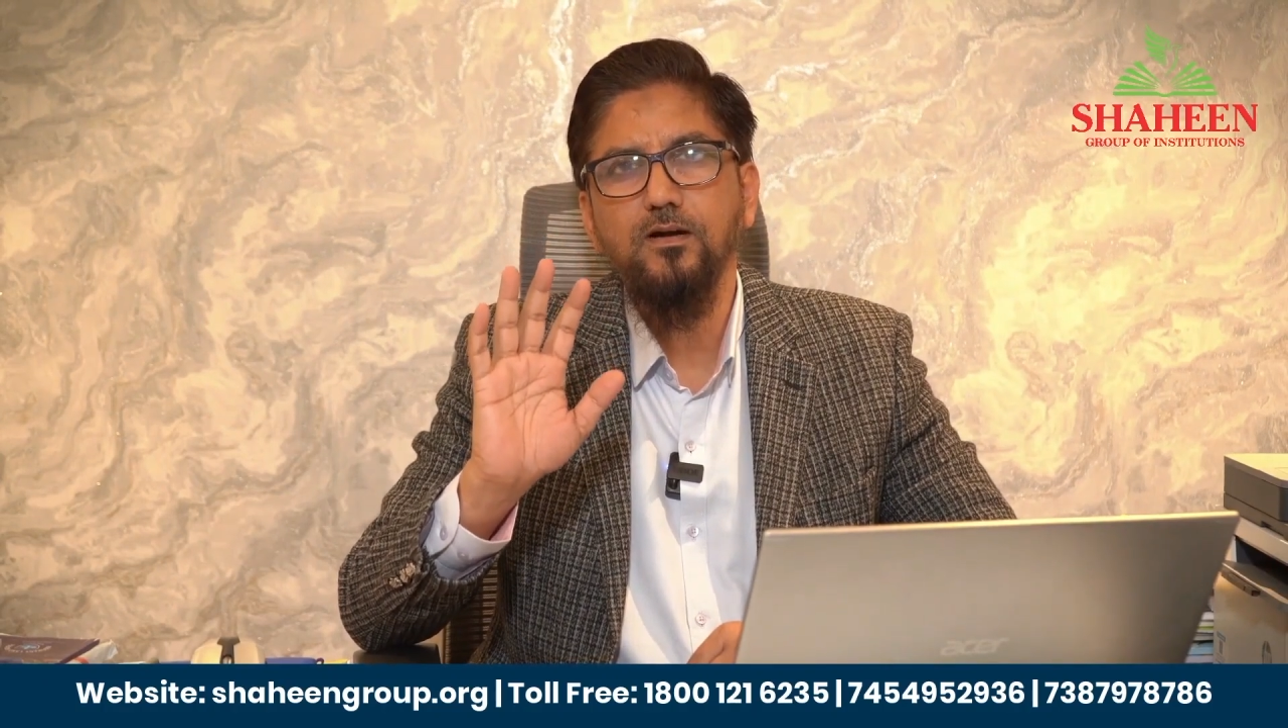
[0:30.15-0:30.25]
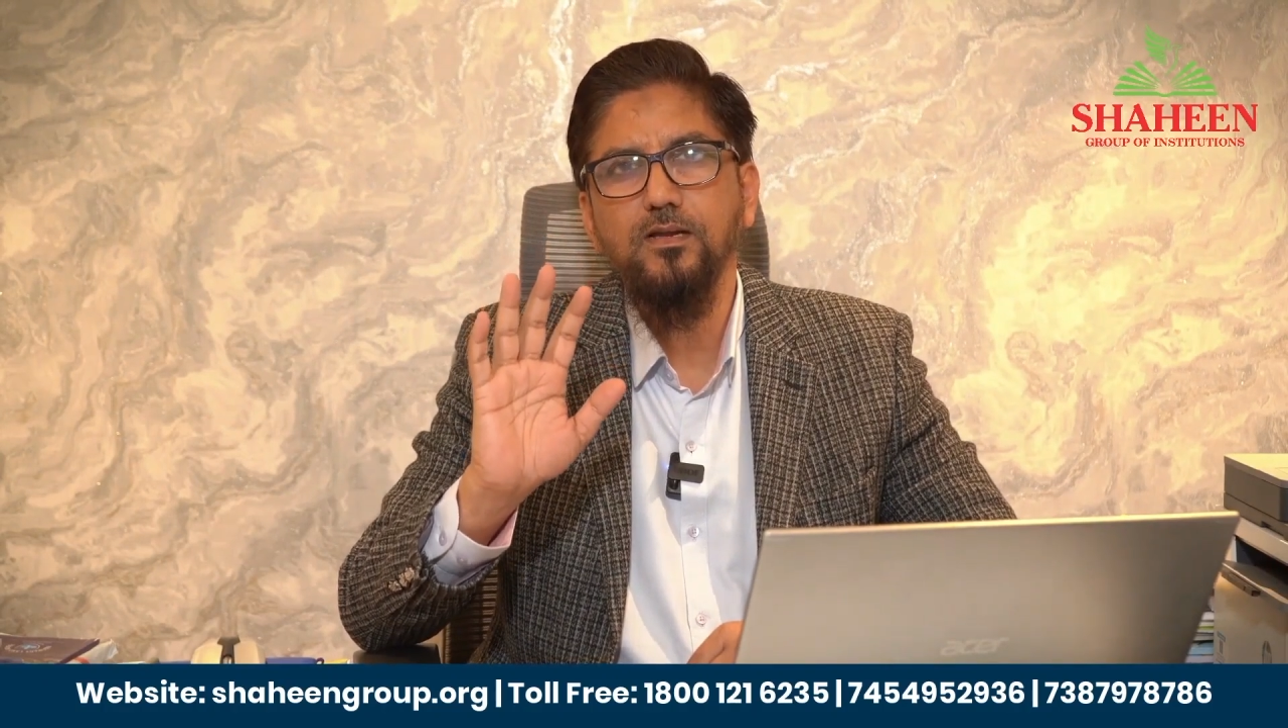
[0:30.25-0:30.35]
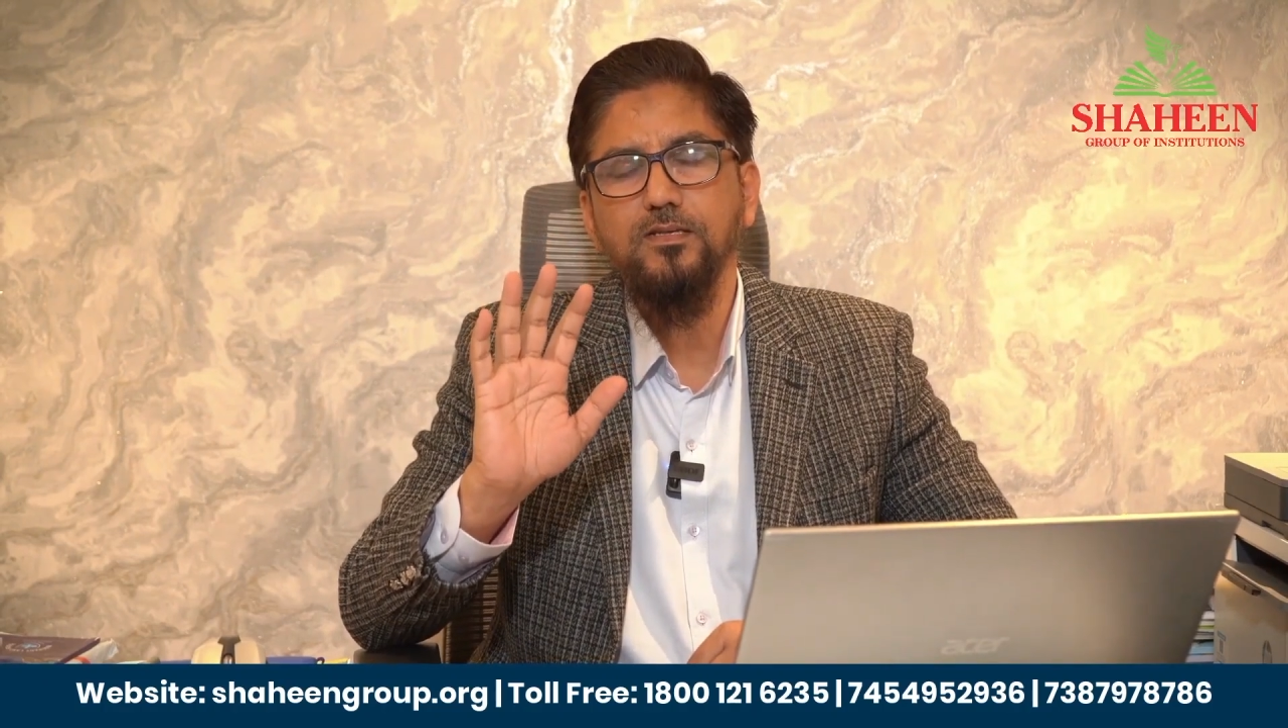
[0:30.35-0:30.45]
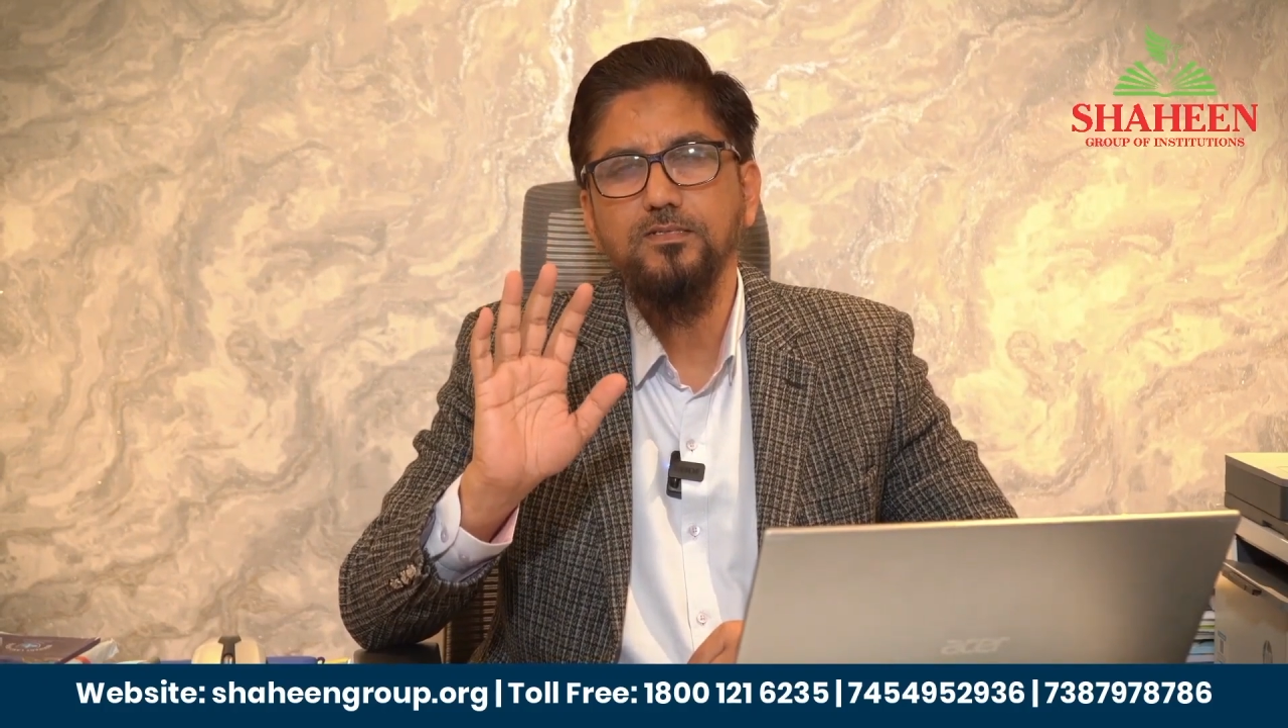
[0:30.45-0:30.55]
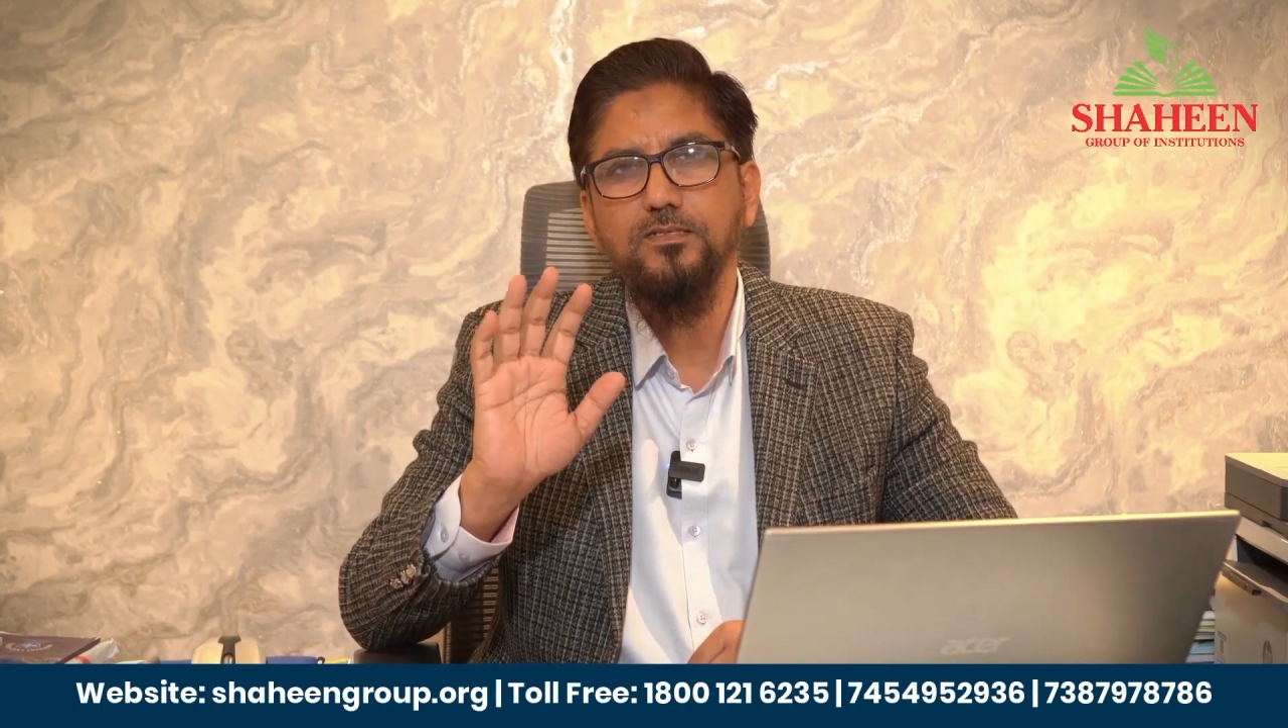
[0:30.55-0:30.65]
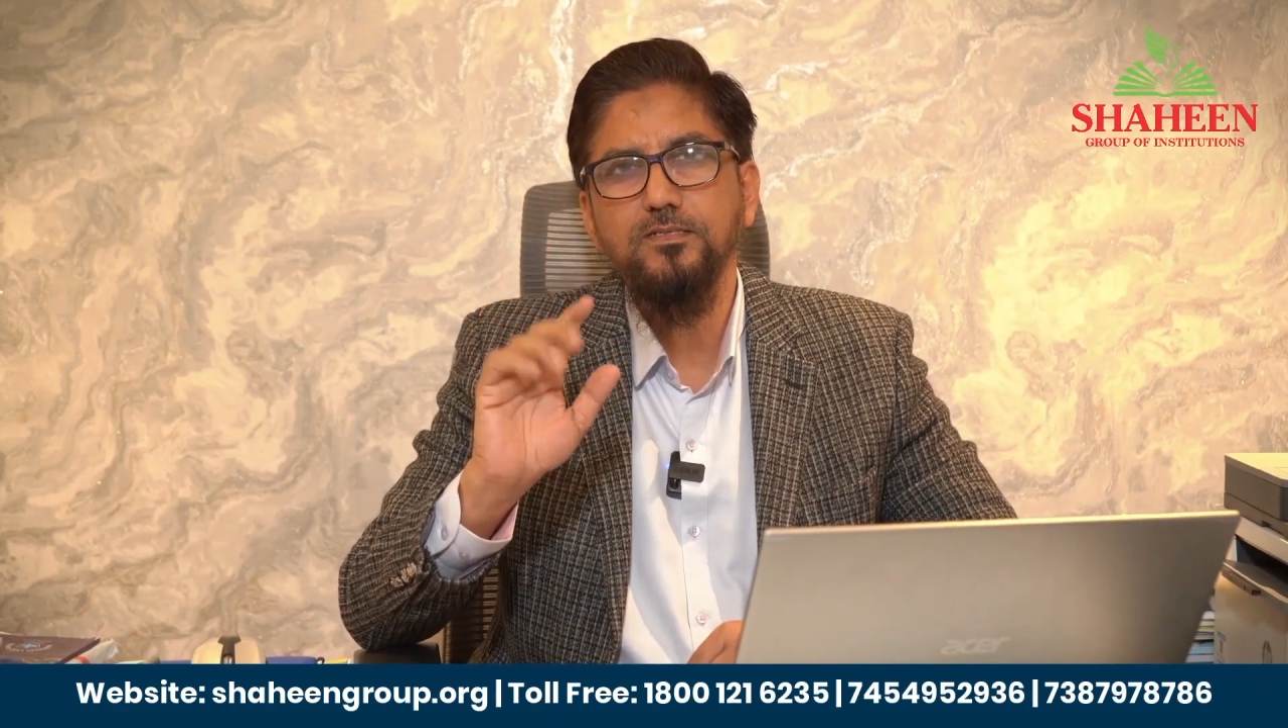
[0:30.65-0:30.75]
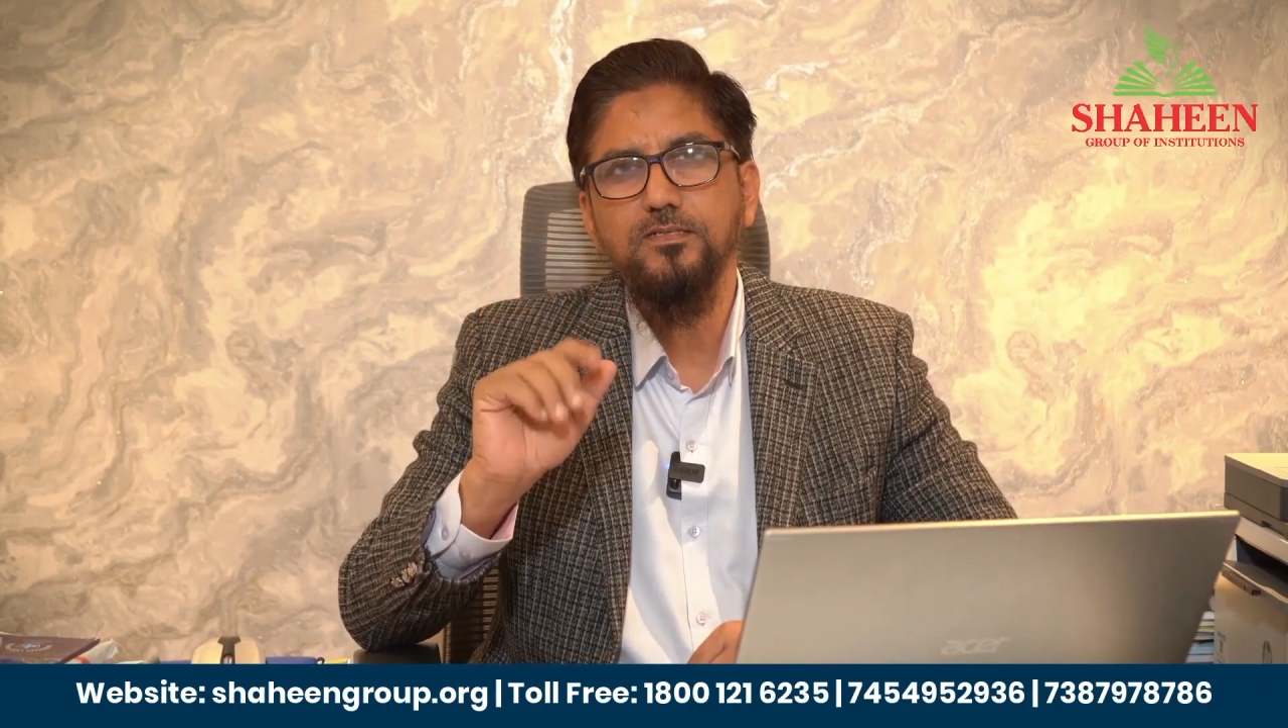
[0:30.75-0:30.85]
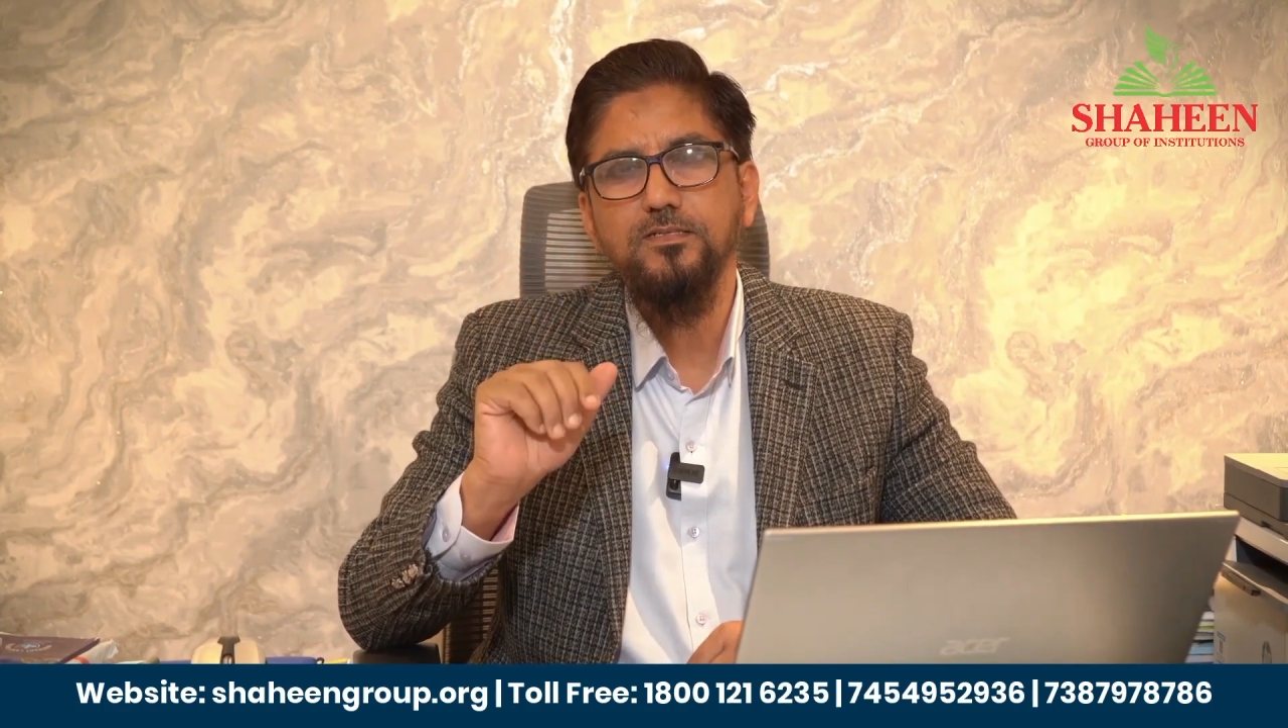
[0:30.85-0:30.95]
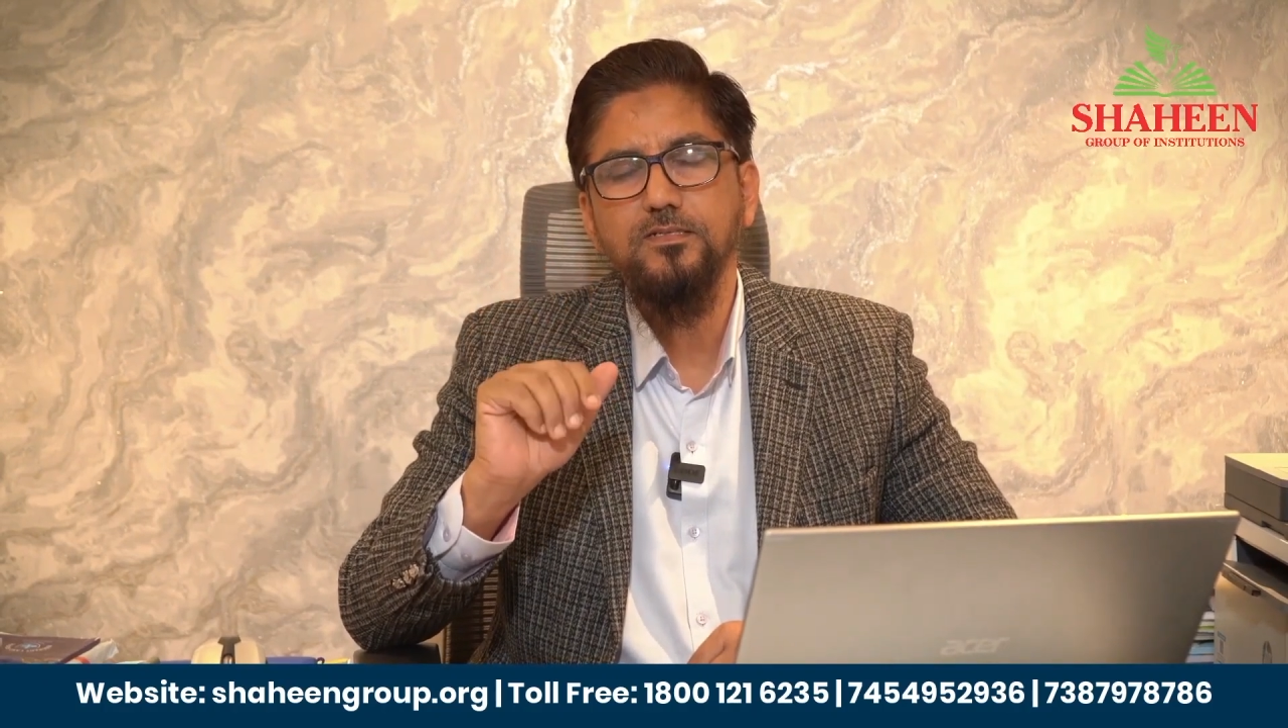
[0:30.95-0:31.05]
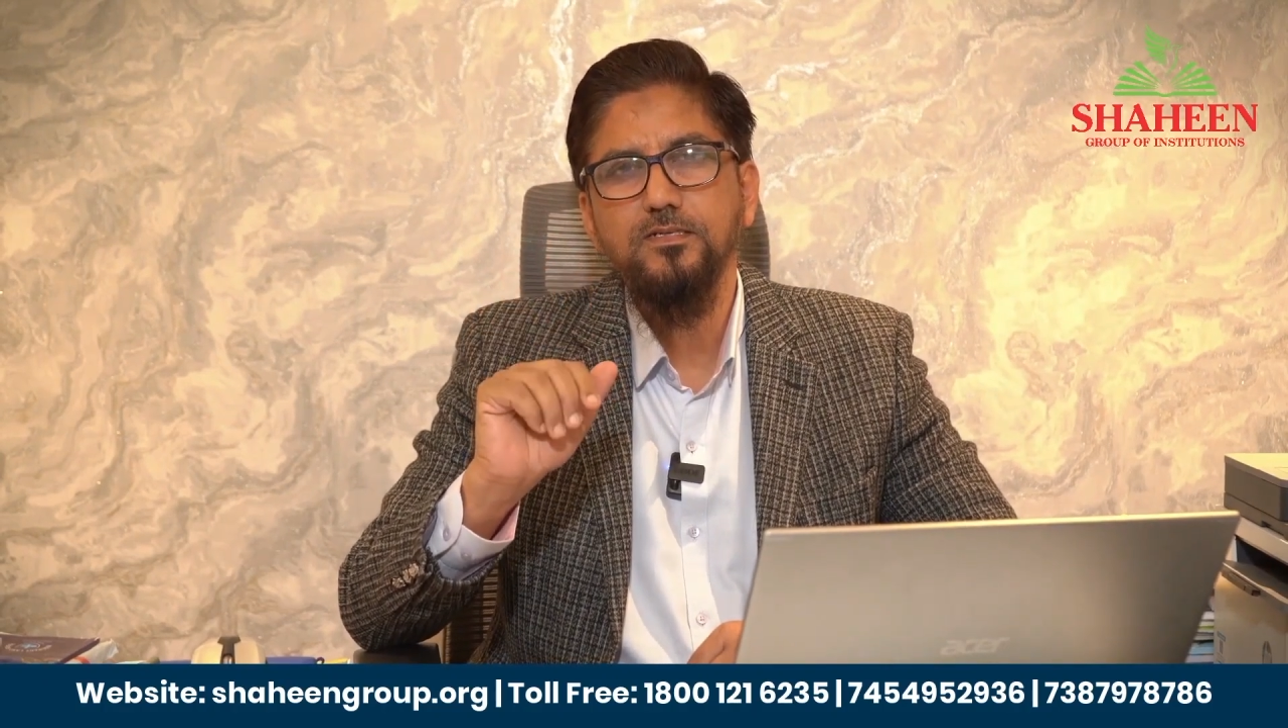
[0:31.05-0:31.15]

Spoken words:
colleges,